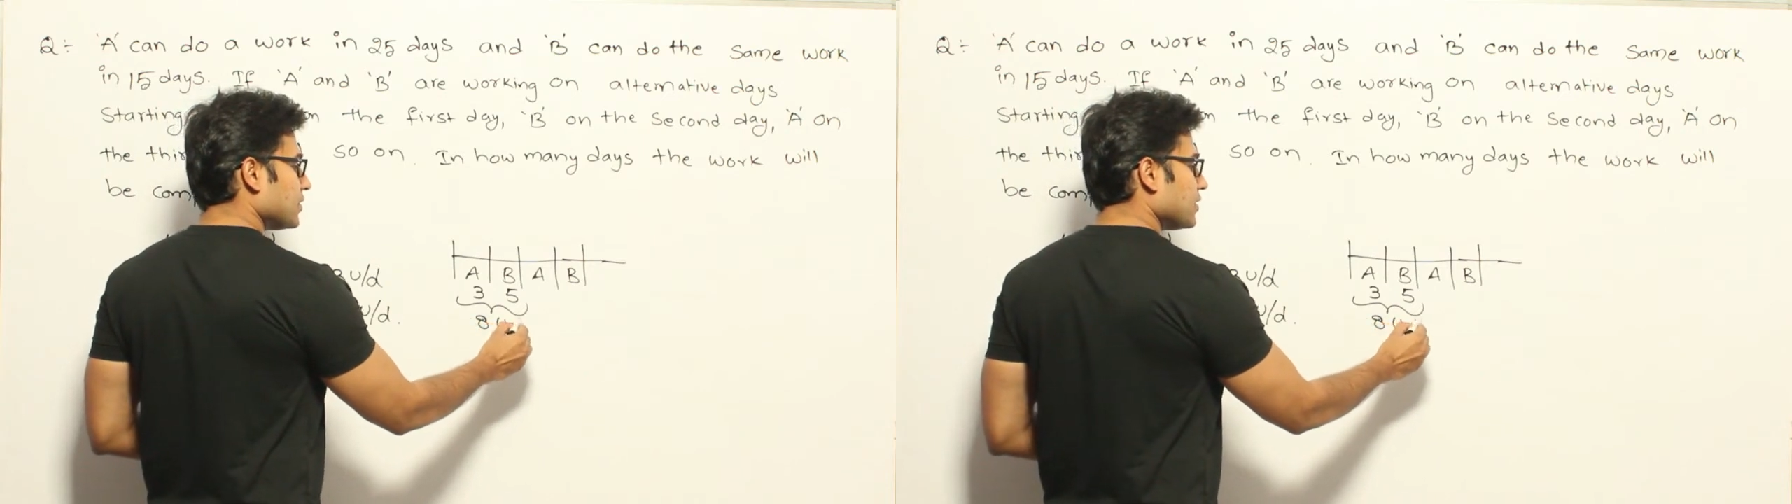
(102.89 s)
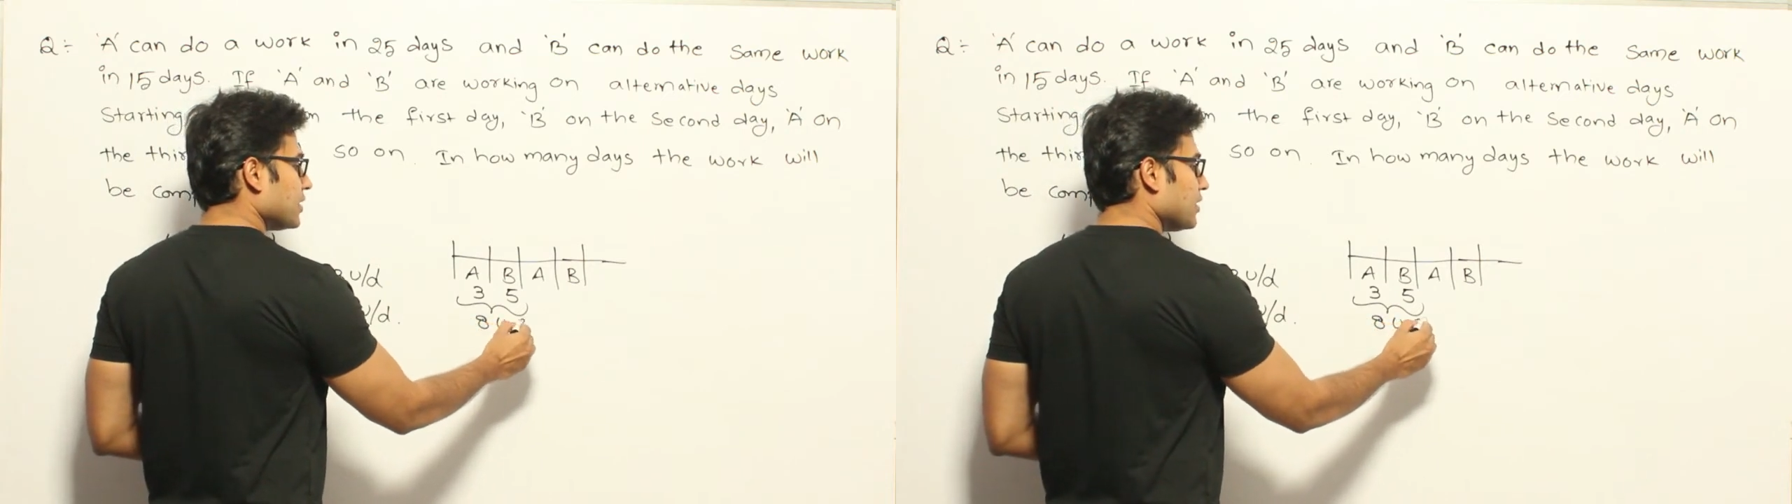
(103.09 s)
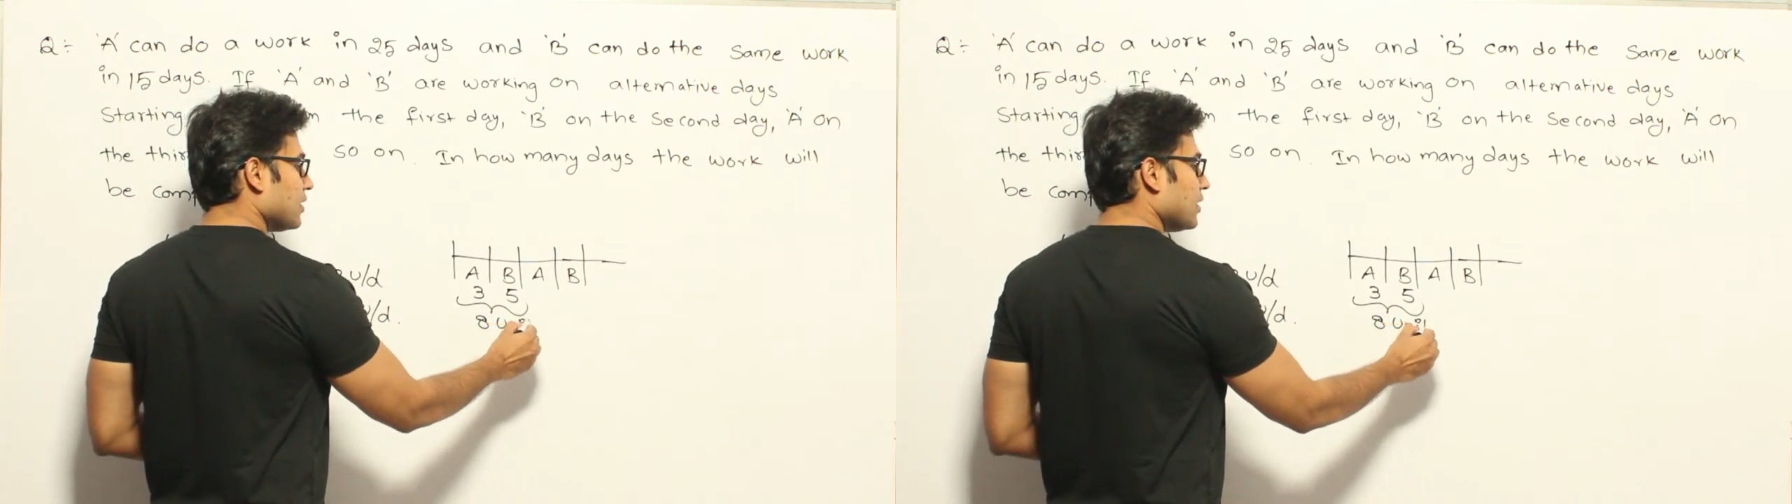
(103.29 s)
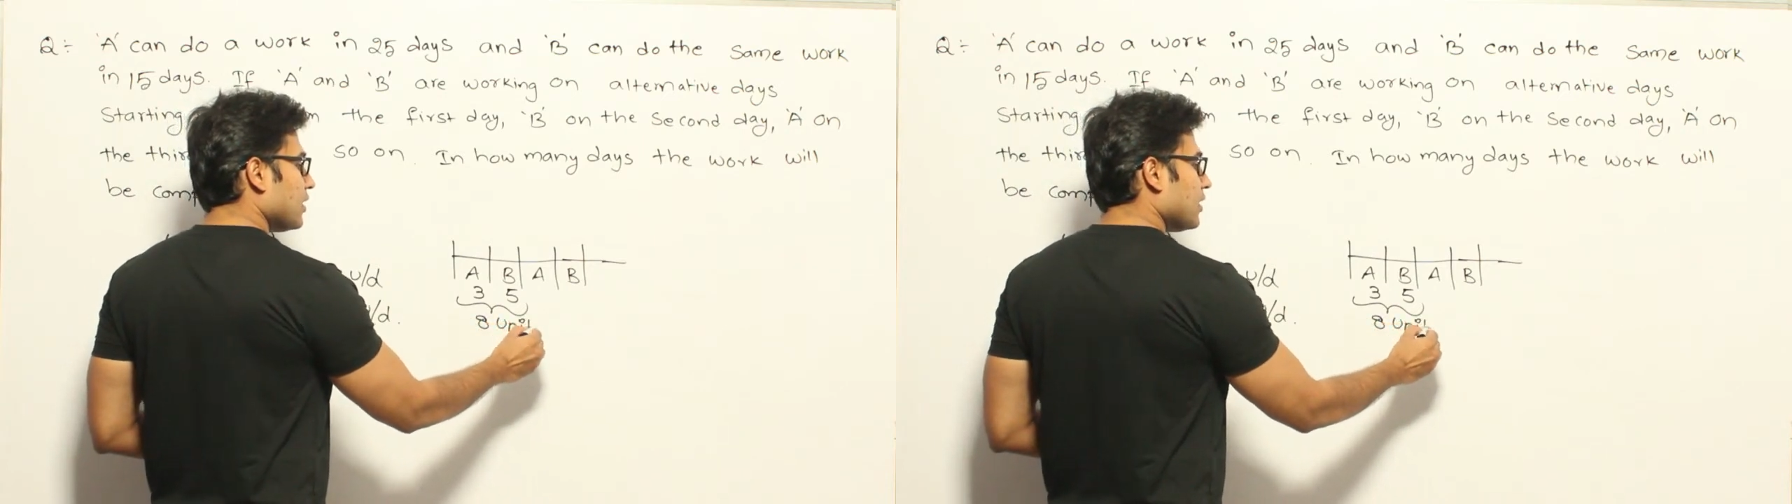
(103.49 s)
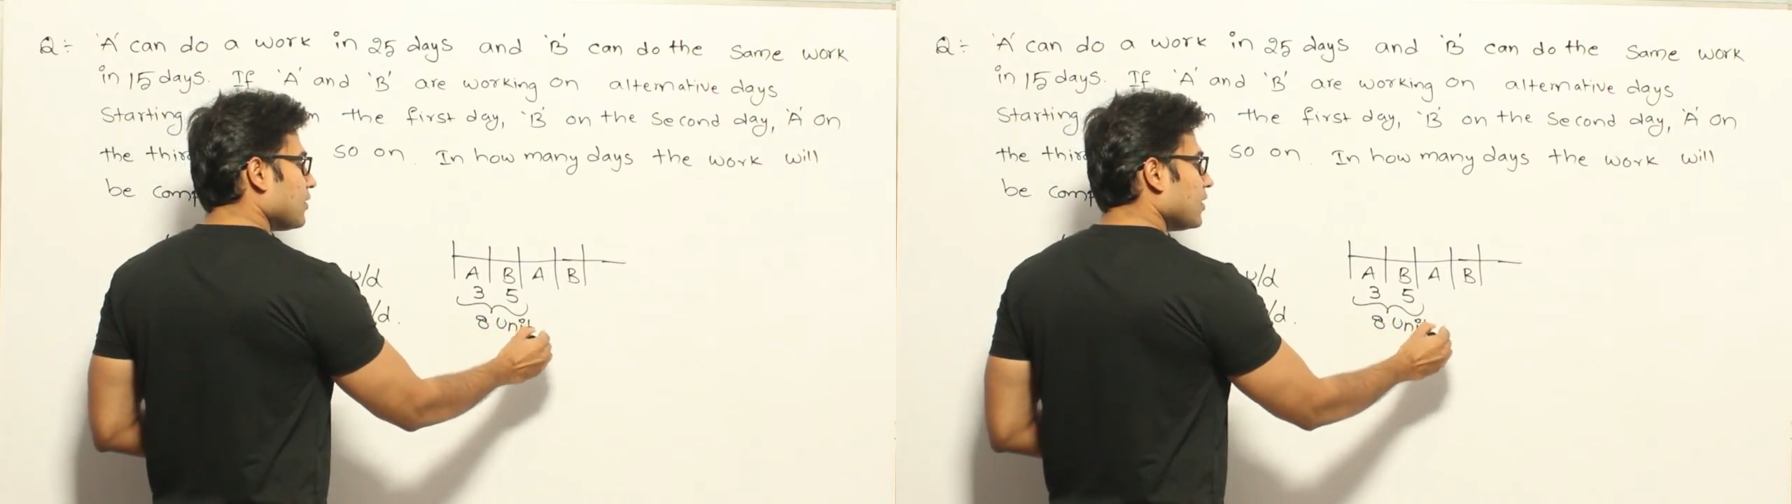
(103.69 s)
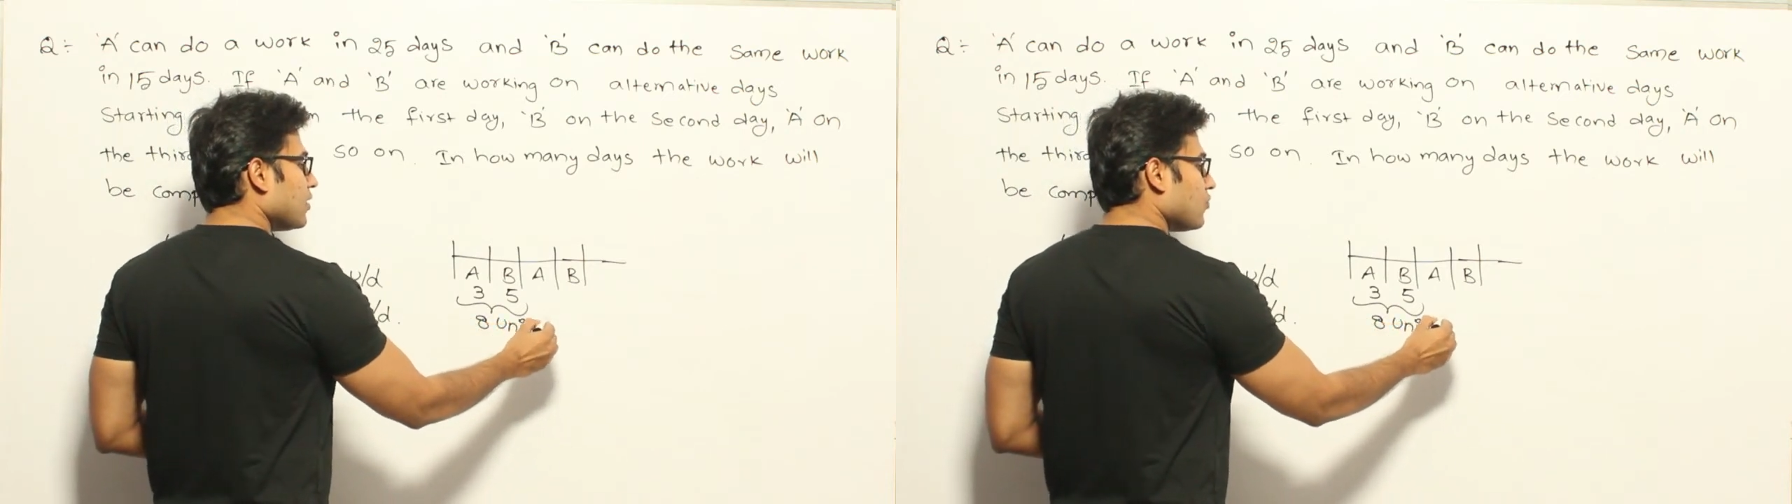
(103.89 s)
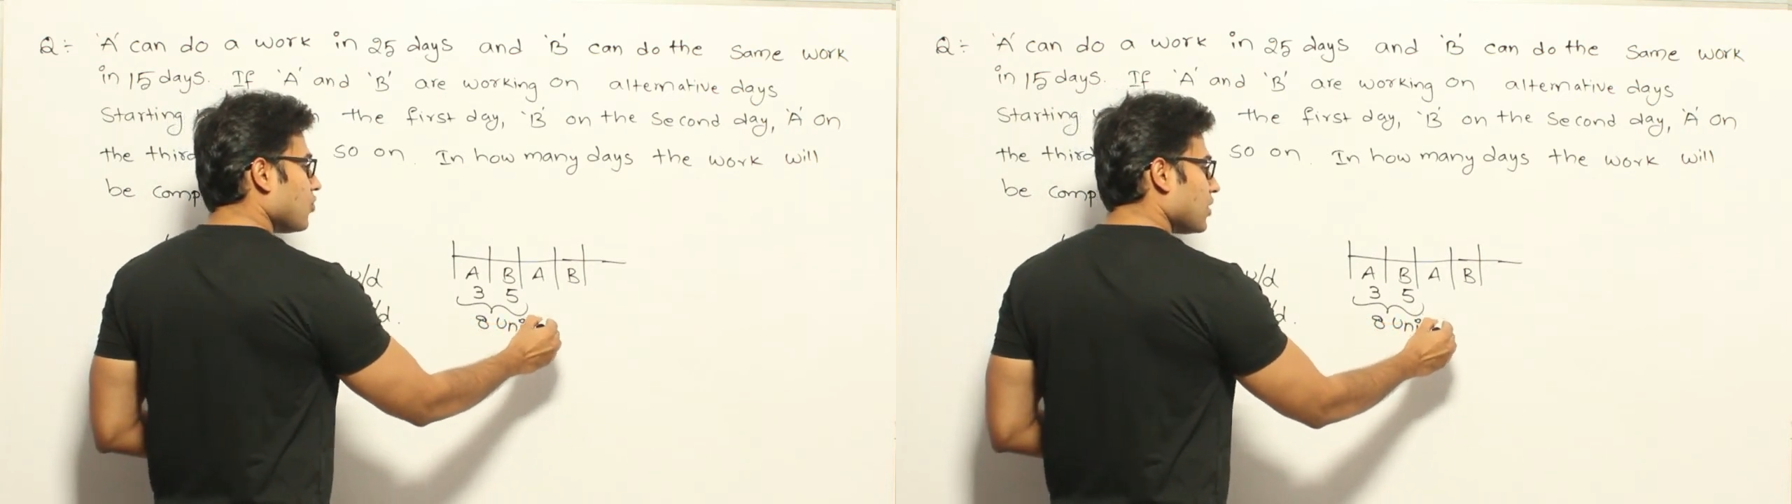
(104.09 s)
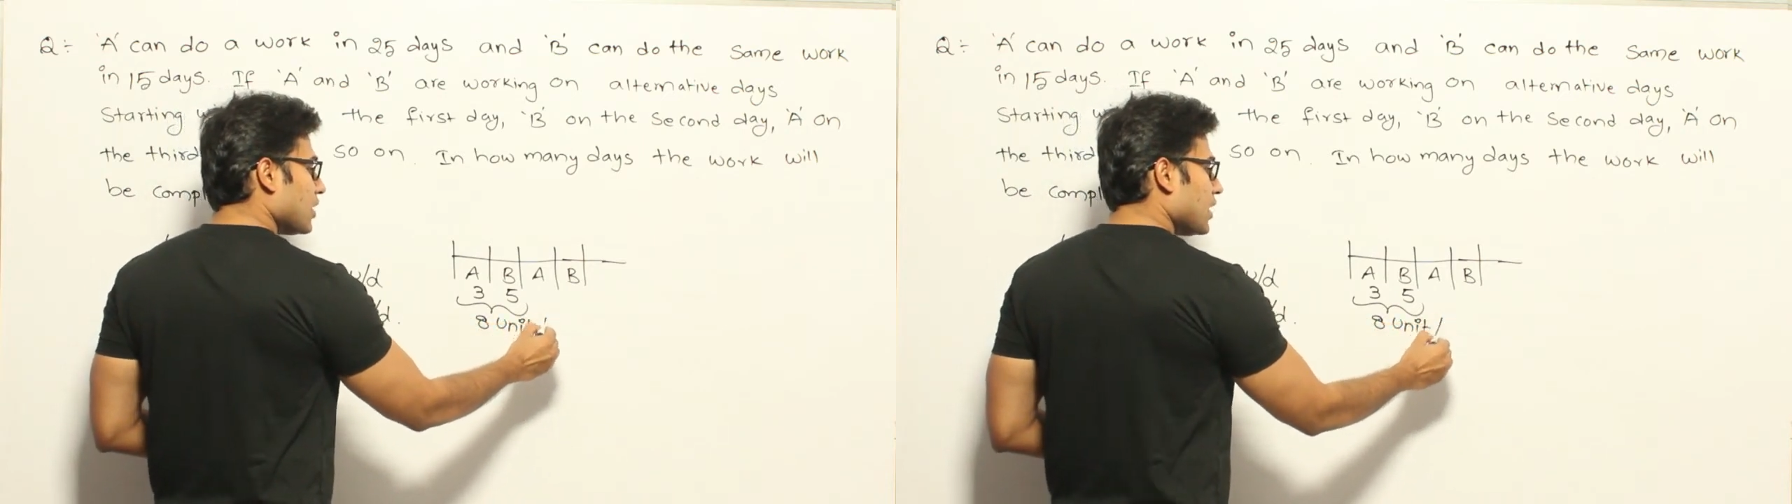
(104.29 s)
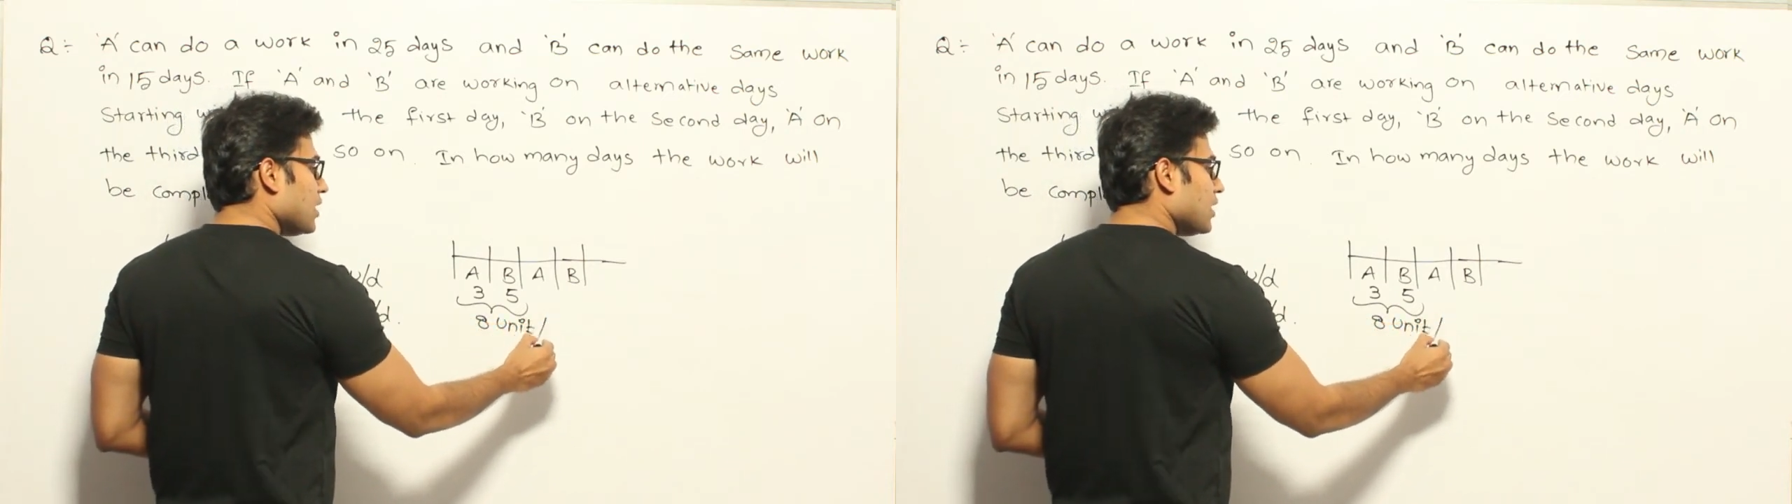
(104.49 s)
isn't it? Therefore,